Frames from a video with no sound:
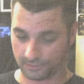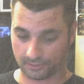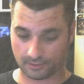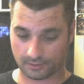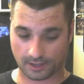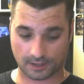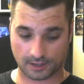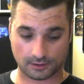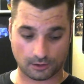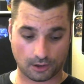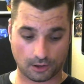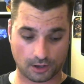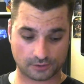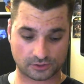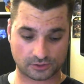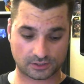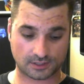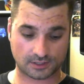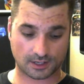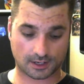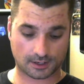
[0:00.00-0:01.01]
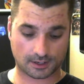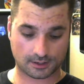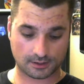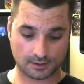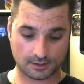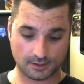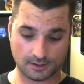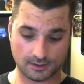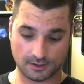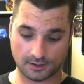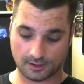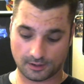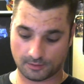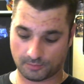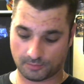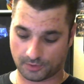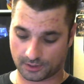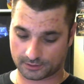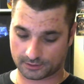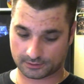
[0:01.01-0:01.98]
on launch day,
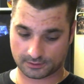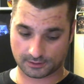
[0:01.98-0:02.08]
but